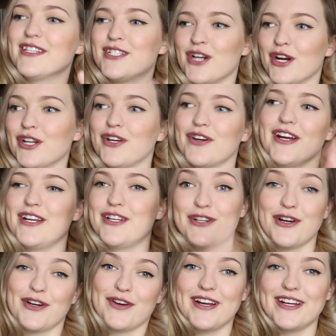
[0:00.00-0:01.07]
it's John Green.
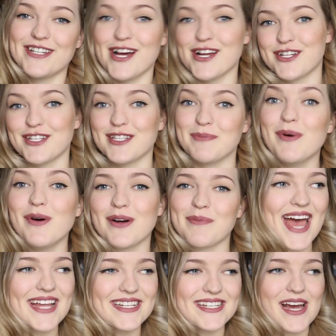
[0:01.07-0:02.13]
John Green touched this book.
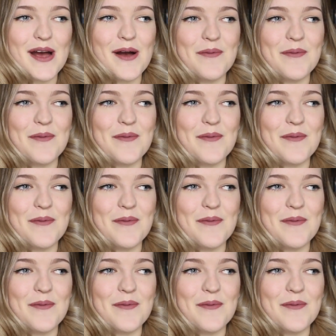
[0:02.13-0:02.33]
And